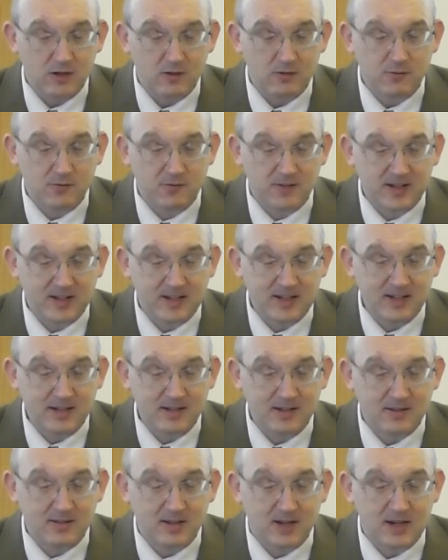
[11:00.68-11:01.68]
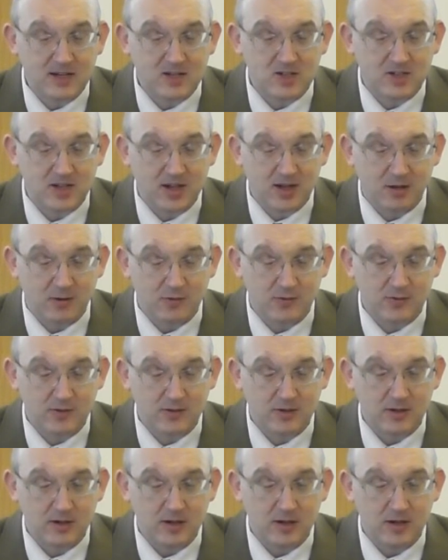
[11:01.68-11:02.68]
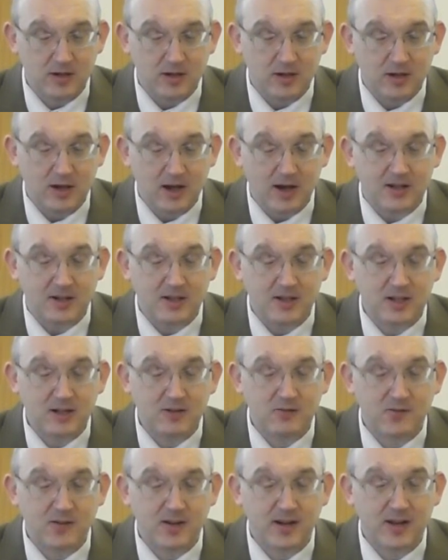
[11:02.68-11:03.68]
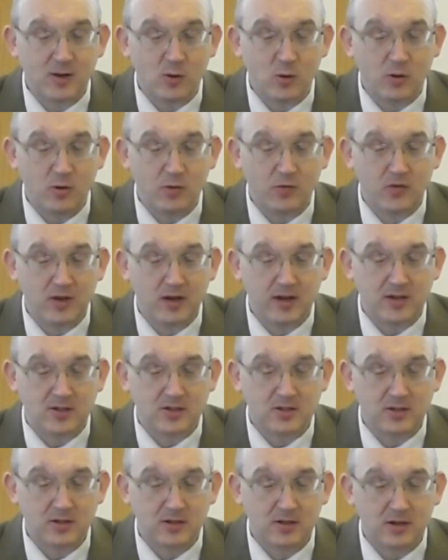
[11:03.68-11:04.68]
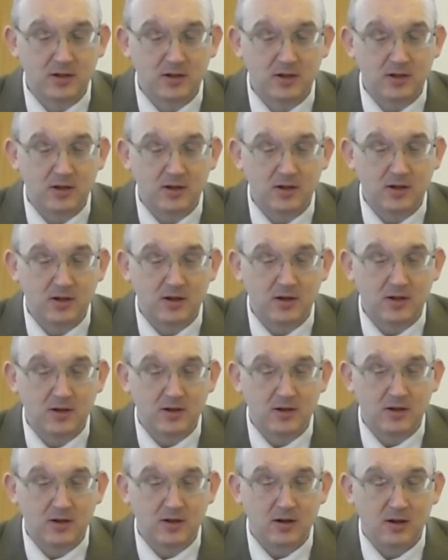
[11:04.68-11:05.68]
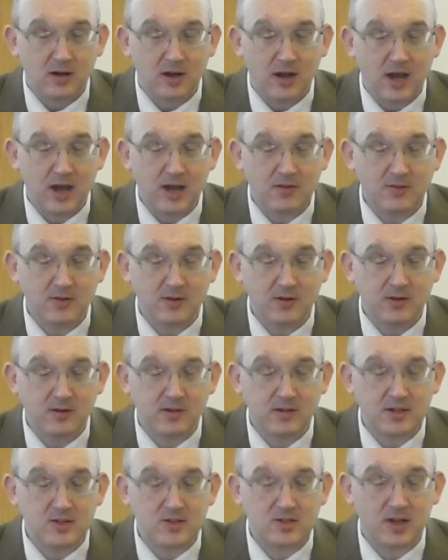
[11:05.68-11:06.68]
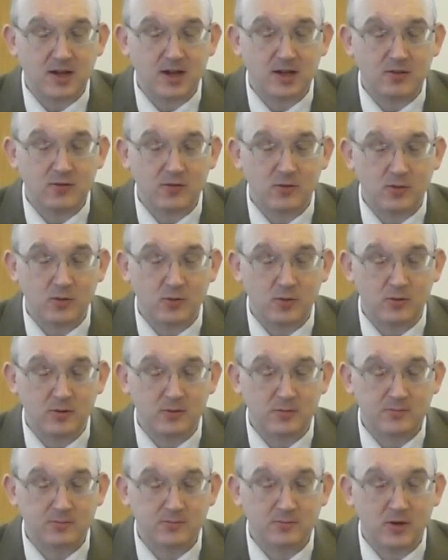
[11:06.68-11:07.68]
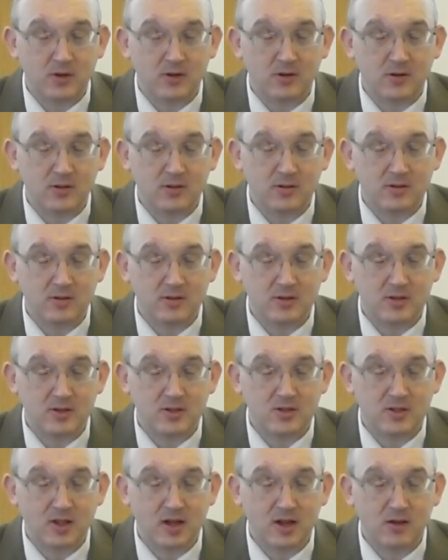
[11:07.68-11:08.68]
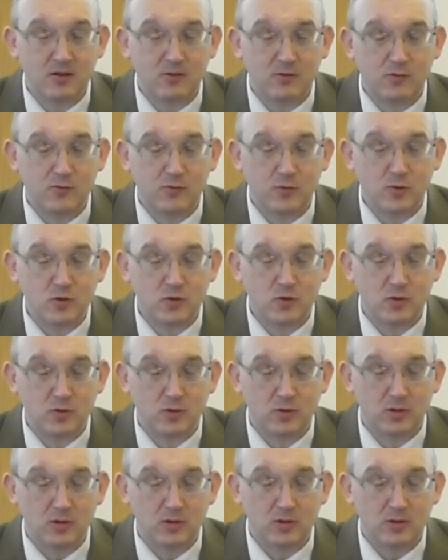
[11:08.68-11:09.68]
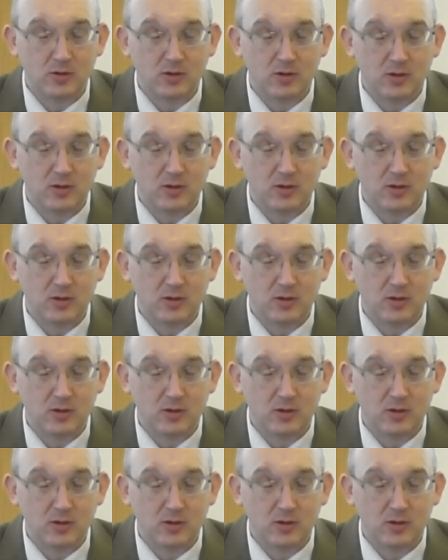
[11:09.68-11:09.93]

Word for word: filling thyself, and indeed filling all things. Heaven is thy throne, earth is thy footstool.